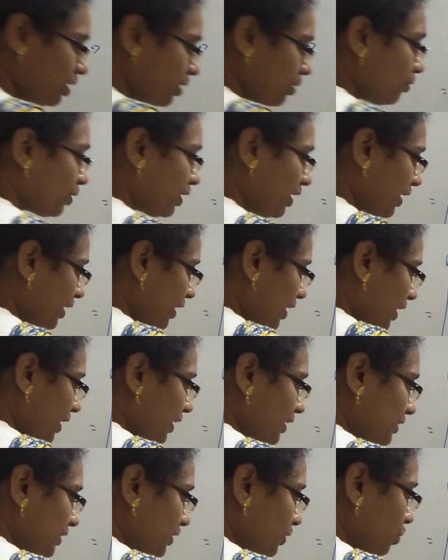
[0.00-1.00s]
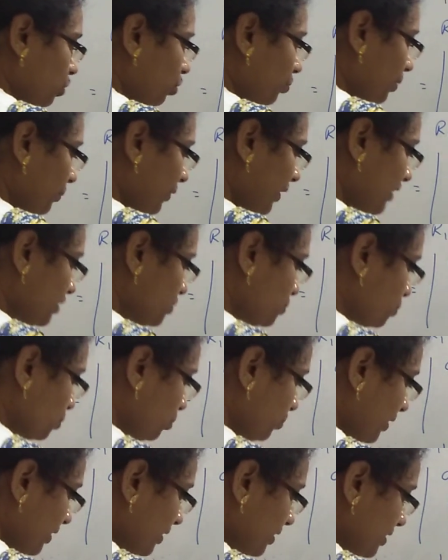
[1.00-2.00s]
Okay. 2B minus
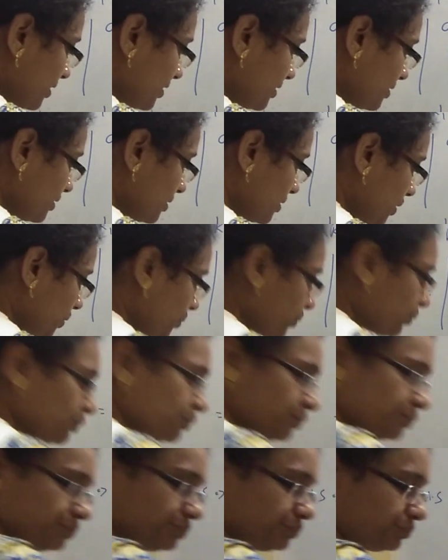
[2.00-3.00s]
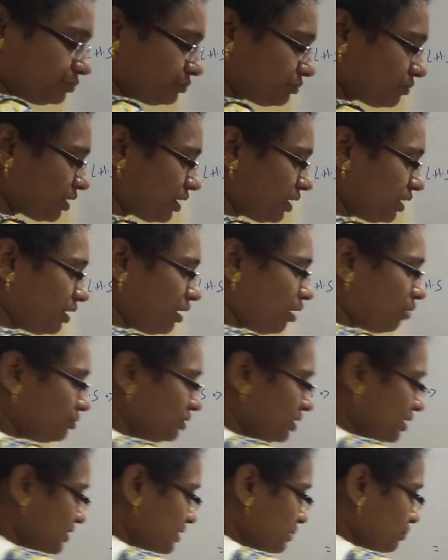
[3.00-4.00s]
2B is 0. Now
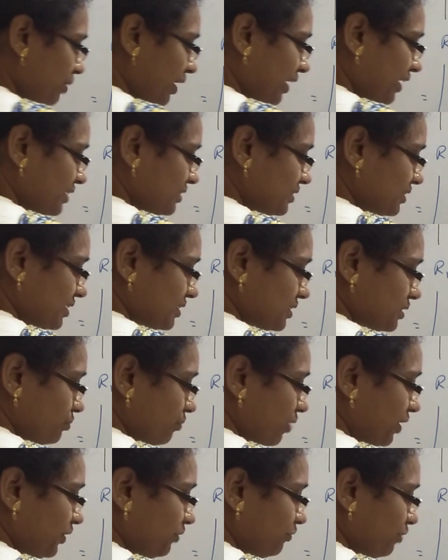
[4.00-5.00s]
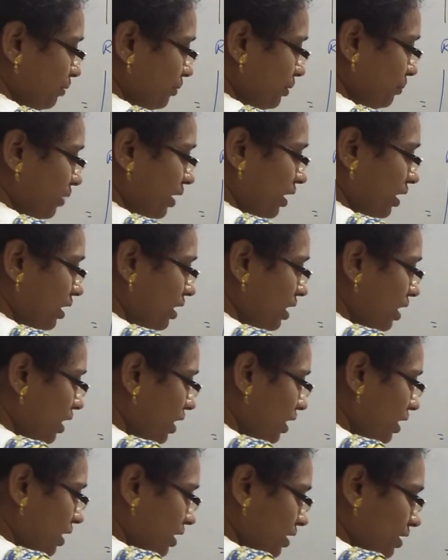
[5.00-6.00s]
this minus this. What it will be ma?
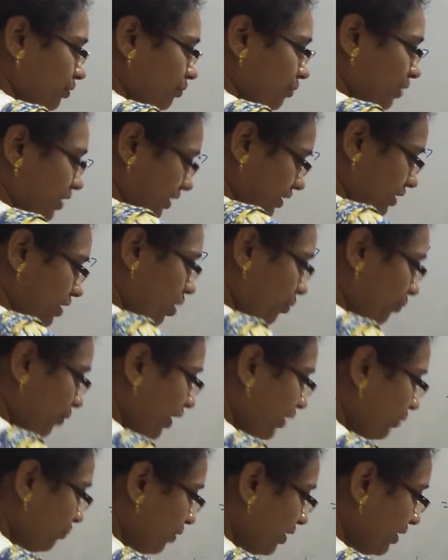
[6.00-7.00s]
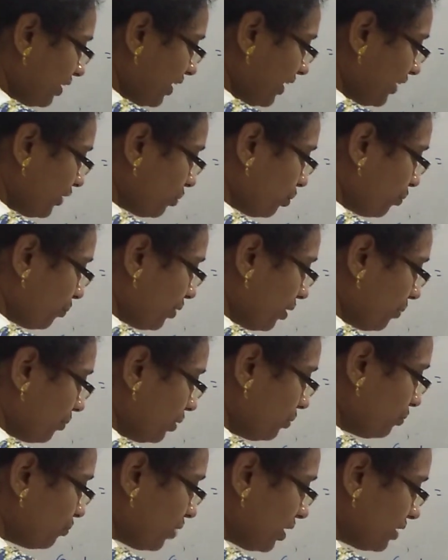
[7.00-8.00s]
Okay, now write one line, no
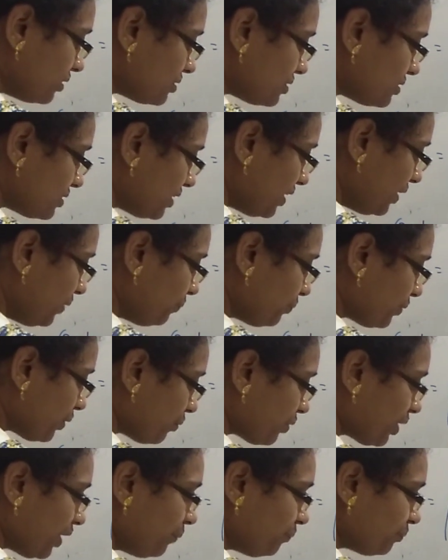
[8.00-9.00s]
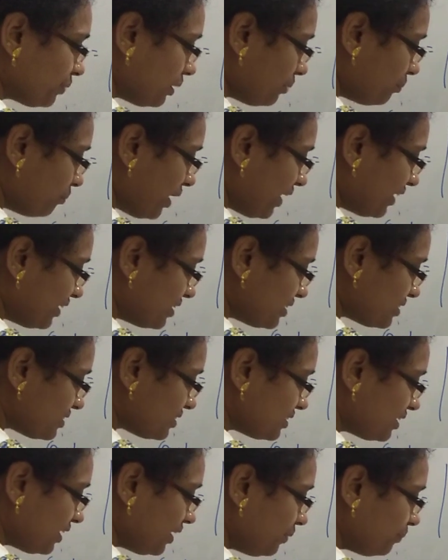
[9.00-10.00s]
problem. 1c, okay, minus
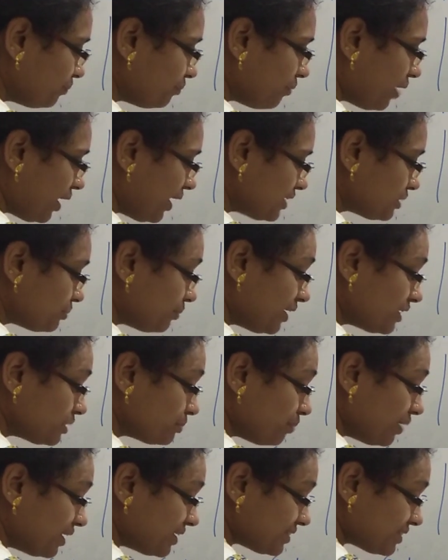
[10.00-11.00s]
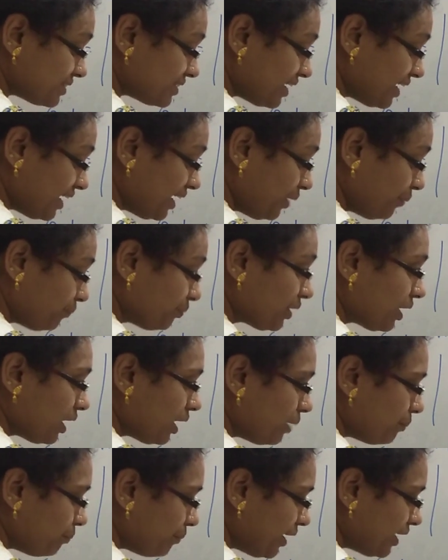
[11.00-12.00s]
c, minus minus plus a,
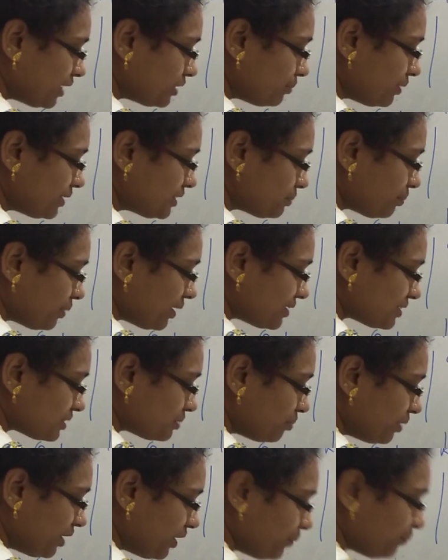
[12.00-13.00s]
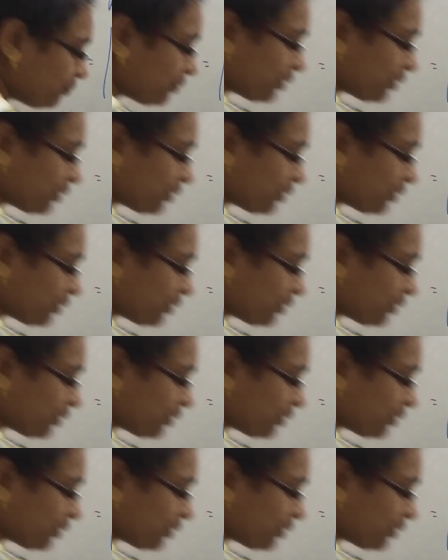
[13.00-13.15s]
minus minus plus b.